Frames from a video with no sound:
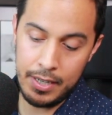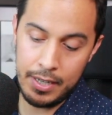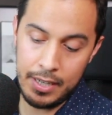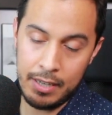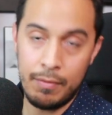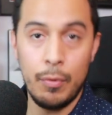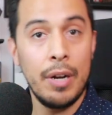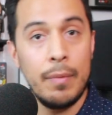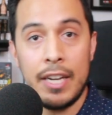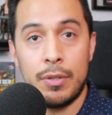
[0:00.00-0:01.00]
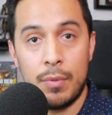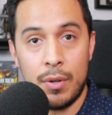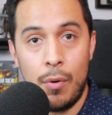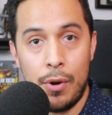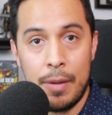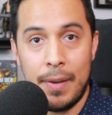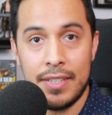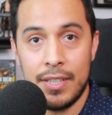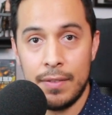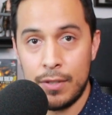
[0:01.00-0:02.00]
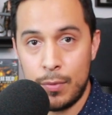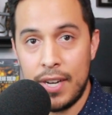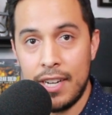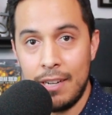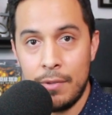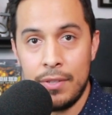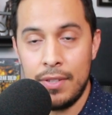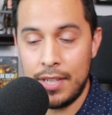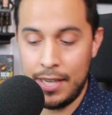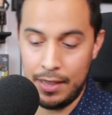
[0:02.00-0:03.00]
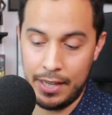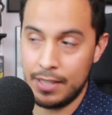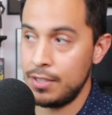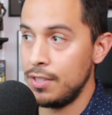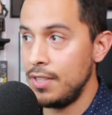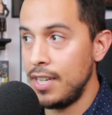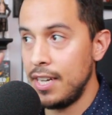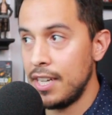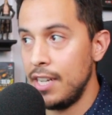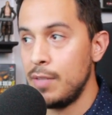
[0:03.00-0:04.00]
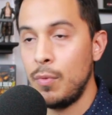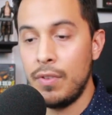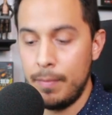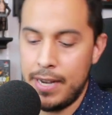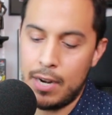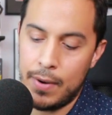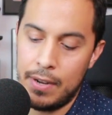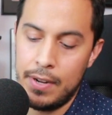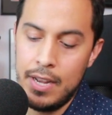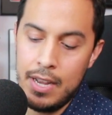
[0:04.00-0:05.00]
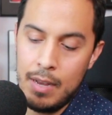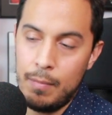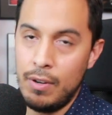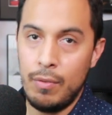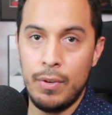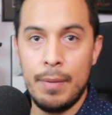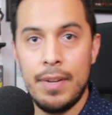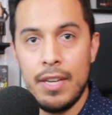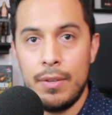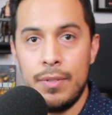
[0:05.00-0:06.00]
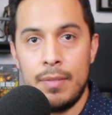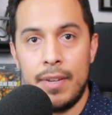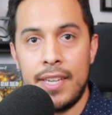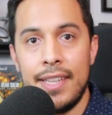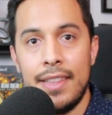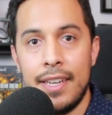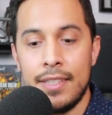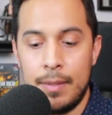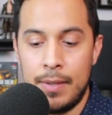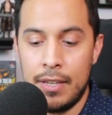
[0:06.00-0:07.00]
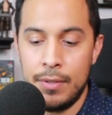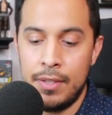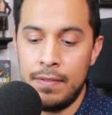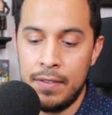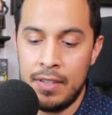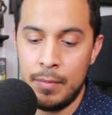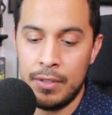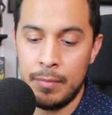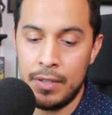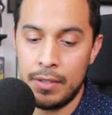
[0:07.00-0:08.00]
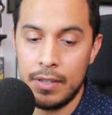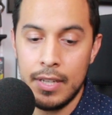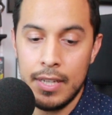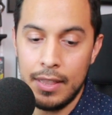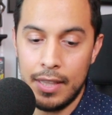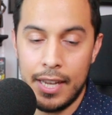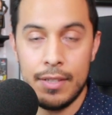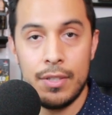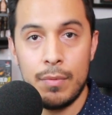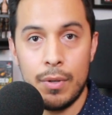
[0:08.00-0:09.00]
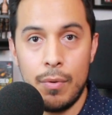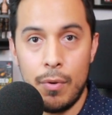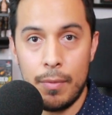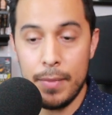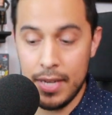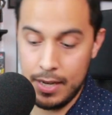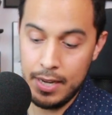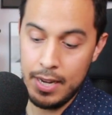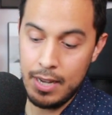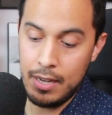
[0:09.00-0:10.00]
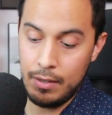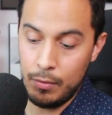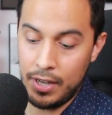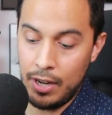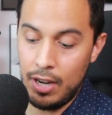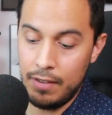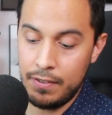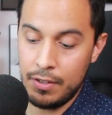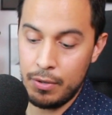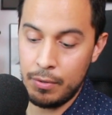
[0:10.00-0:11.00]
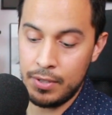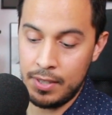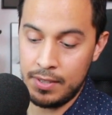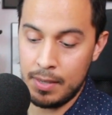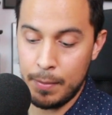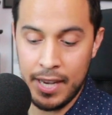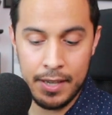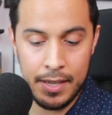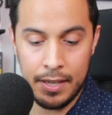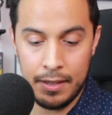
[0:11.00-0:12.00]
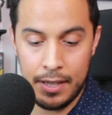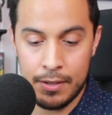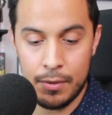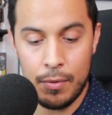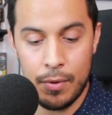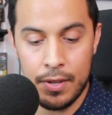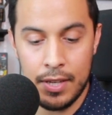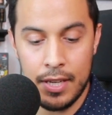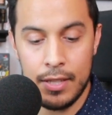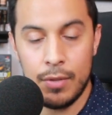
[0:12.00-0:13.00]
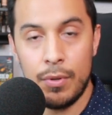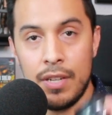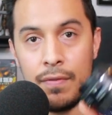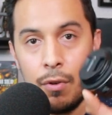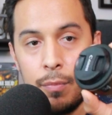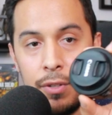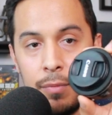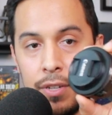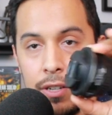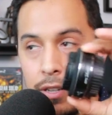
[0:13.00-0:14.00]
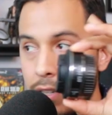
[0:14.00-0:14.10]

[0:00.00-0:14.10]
uh, when I'm actually recording myself, because right now I'm using the kit lens just to kind of catch more of the background. But when I'm not using my kit lens and I'm not using the 50 millimeter lens to record me, what I often use is the pancake lens or the 24 millimeter